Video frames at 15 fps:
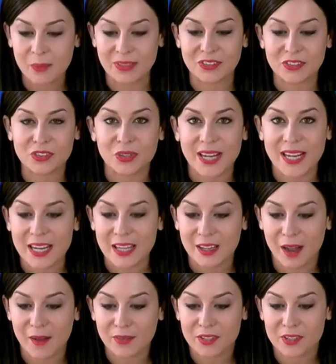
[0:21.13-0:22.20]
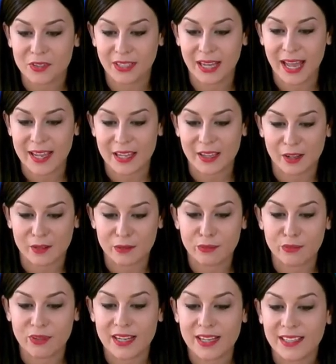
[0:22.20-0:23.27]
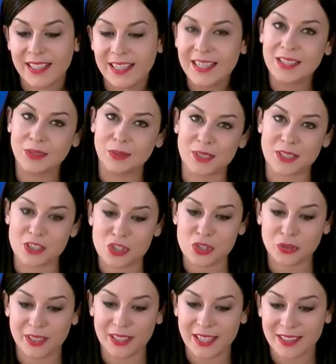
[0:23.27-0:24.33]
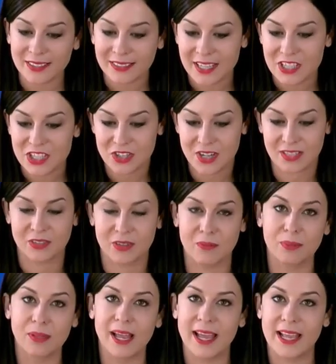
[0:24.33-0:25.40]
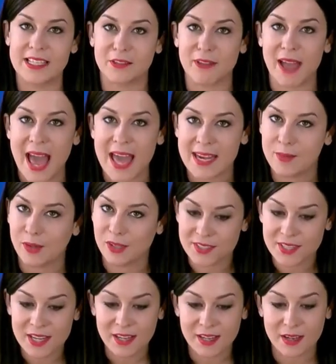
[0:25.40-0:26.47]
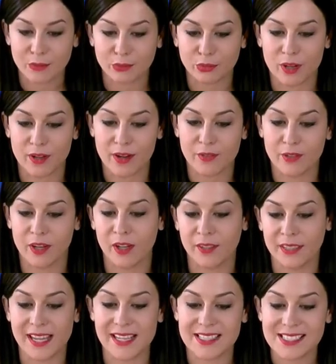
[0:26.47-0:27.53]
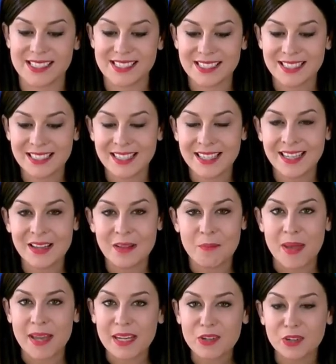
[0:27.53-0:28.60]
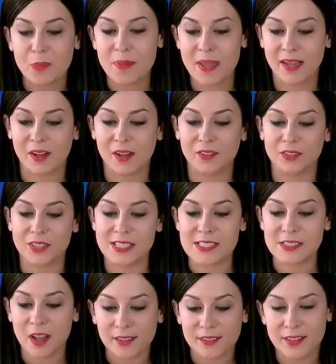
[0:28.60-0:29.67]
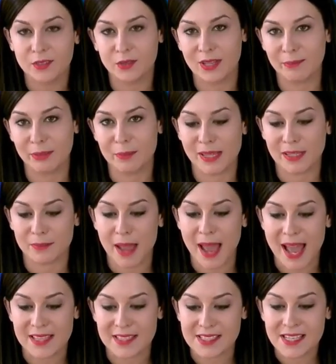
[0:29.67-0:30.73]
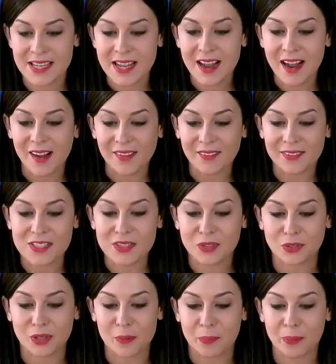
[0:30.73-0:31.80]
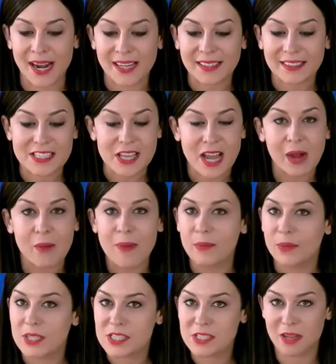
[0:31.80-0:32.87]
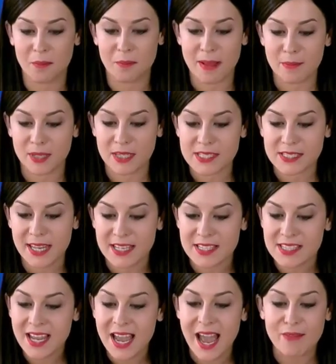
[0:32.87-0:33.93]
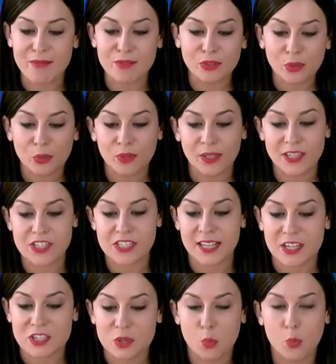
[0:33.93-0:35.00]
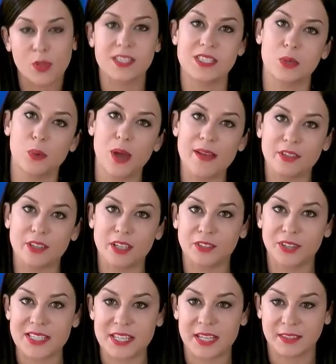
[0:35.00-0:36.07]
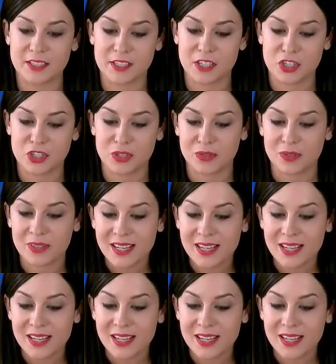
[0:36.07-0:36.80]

with training often relying on fear to ensure the attention and compliance of animals in front of an audience. Many European countries started to implement bans on this cruel practice. However, some member states have no legislation whatsoever addressing this issue.